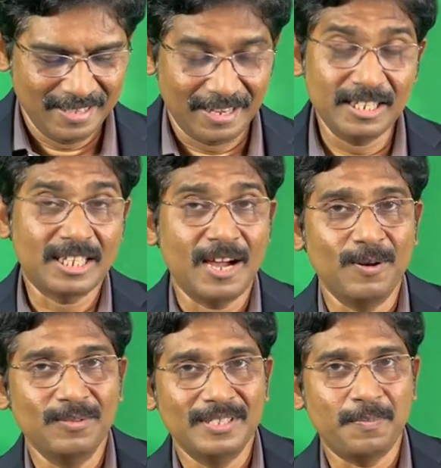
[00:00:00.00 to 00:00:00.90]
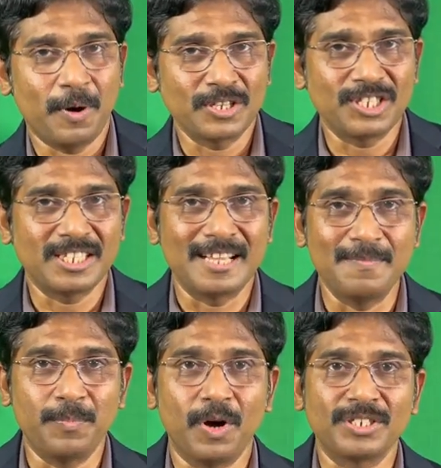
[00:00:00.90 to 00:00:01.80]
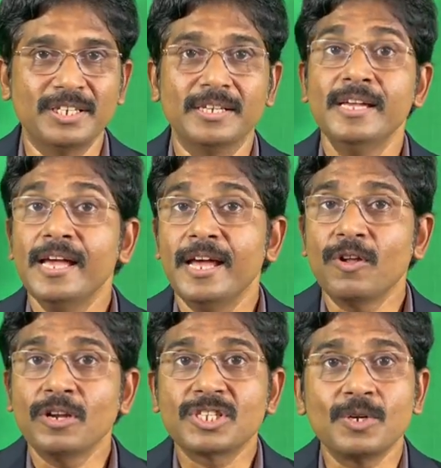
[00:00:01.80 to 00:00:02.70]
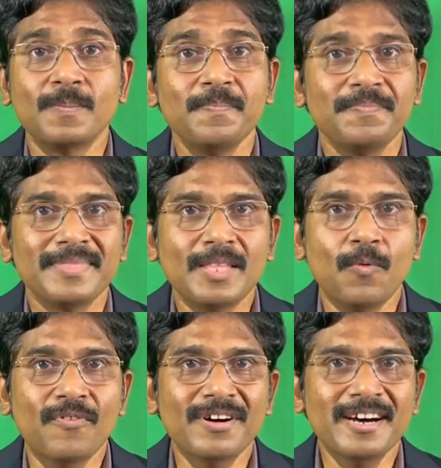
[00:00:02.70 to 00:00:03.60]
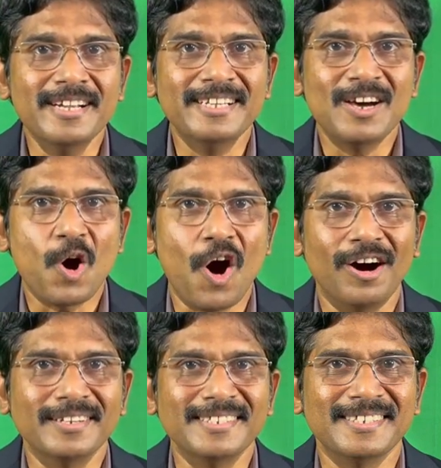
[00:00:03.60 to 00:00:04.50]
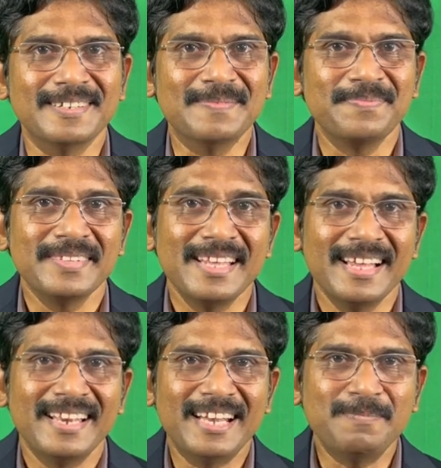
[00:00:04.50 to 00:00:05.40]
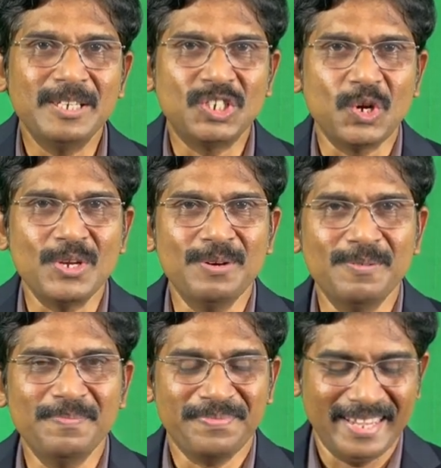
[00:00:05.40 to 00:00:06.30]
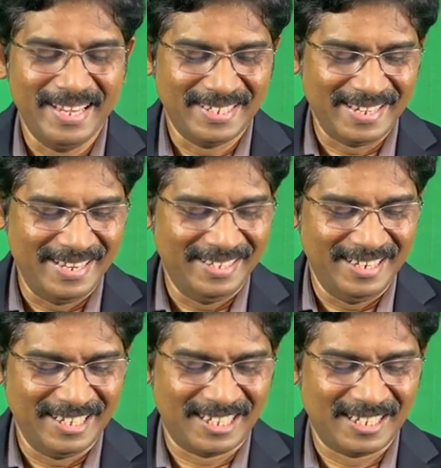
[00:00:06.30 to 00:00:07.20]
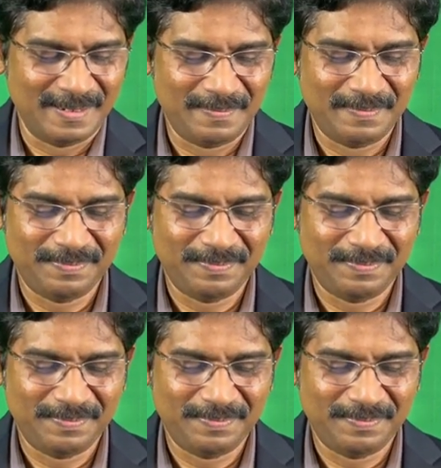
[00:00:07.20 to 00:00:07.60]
That is how the pauses are important. And also the word order. Let me show you a sentence.